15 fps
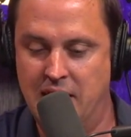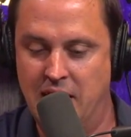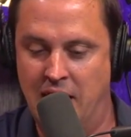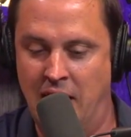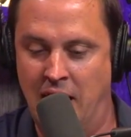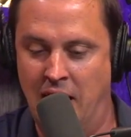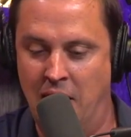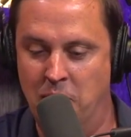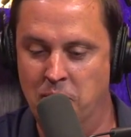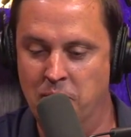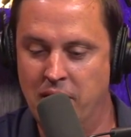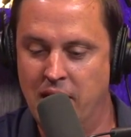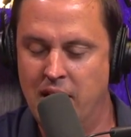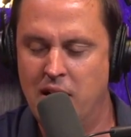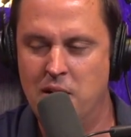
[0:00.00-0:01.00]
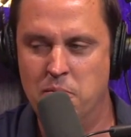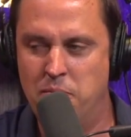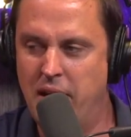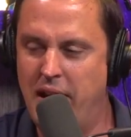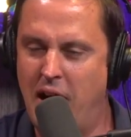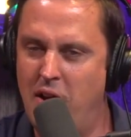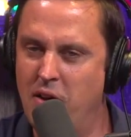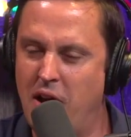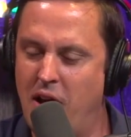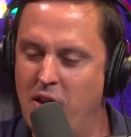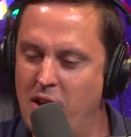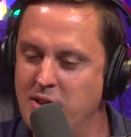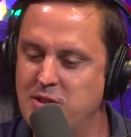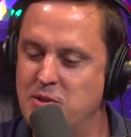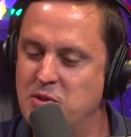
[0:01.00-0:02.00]
But I'll
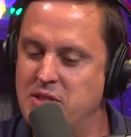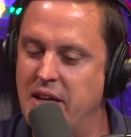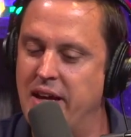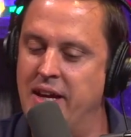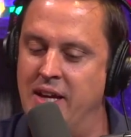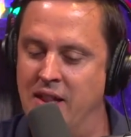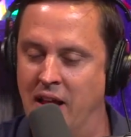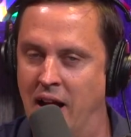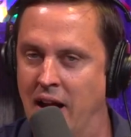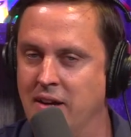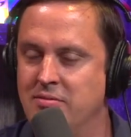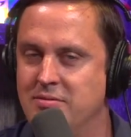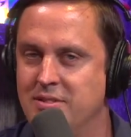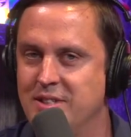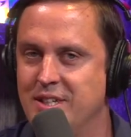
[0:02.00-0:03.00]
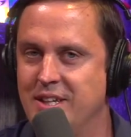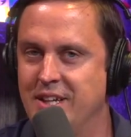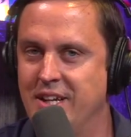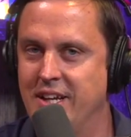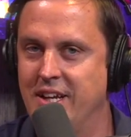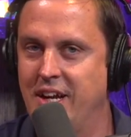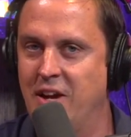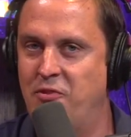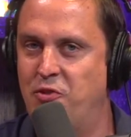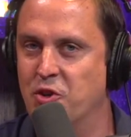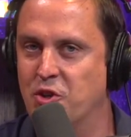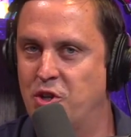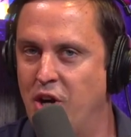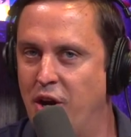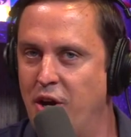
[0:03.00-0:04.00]
also say, Eli, if you're
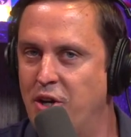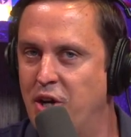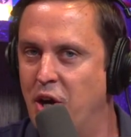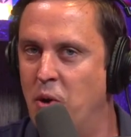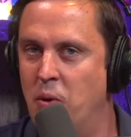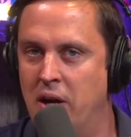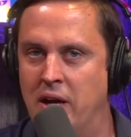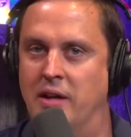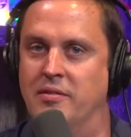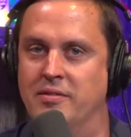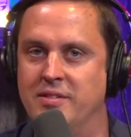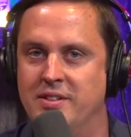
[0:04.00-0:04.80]
going to go in,